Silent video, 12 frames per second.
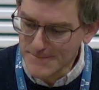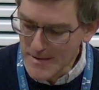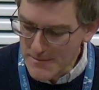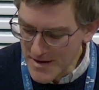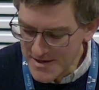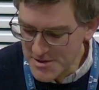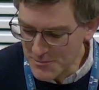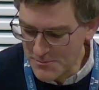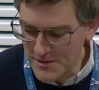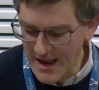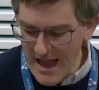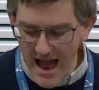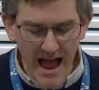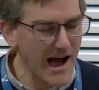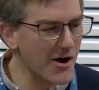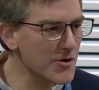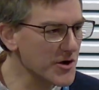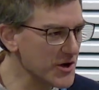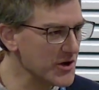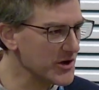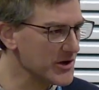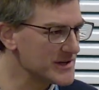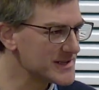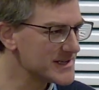Imagine with me how
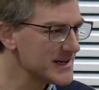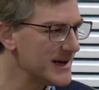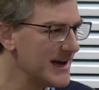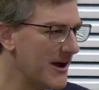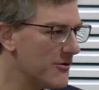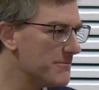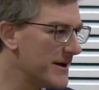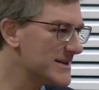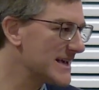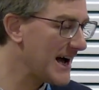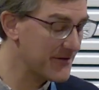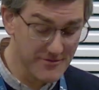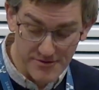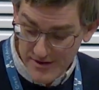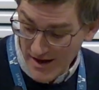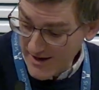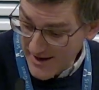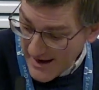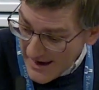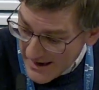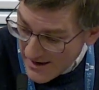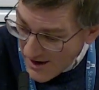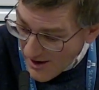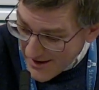good it would be to have a
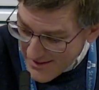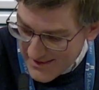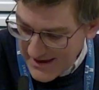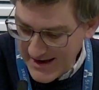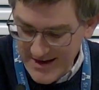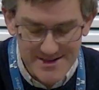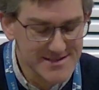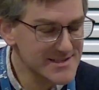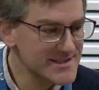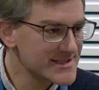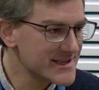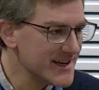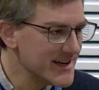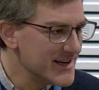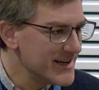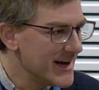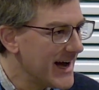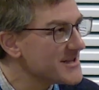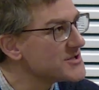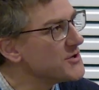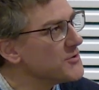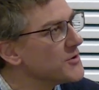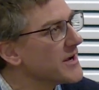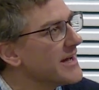king like this as
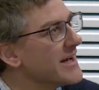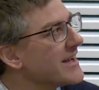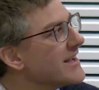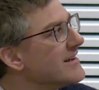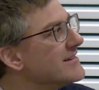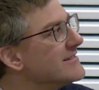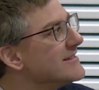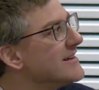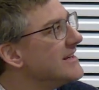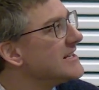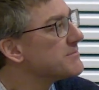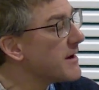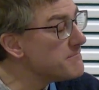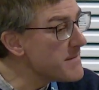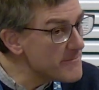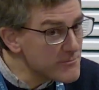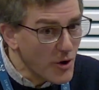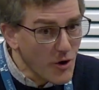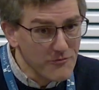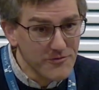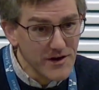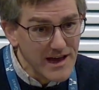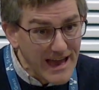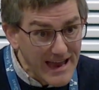your king. To be a member of
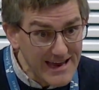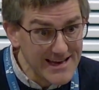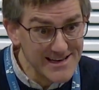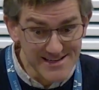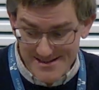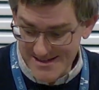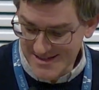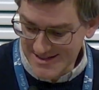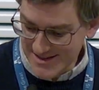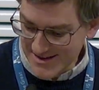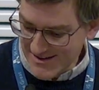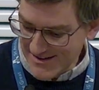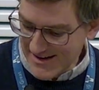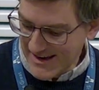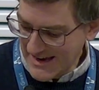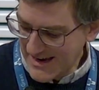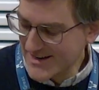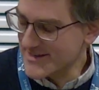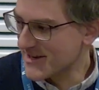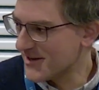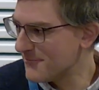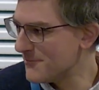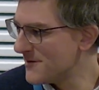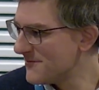his
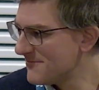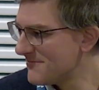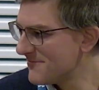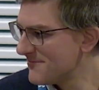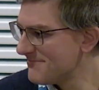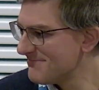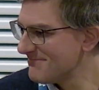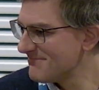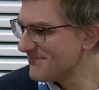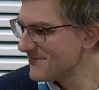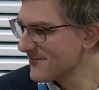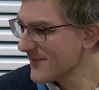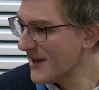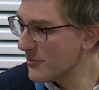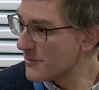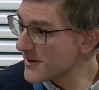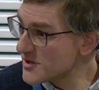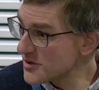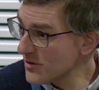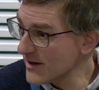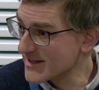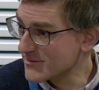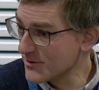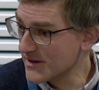kingdom. It would be
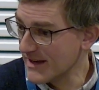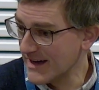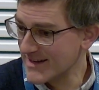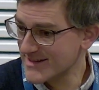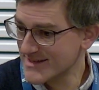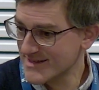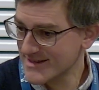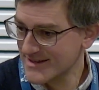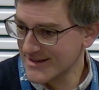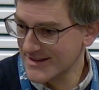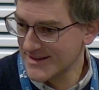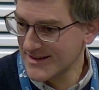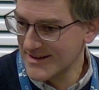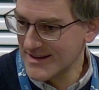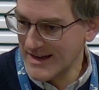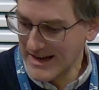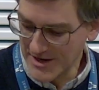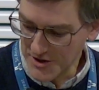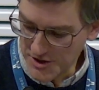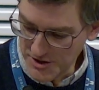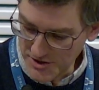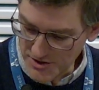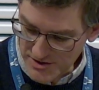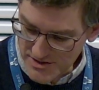joyous, wouldn't it? And
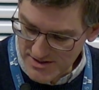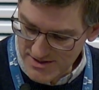good.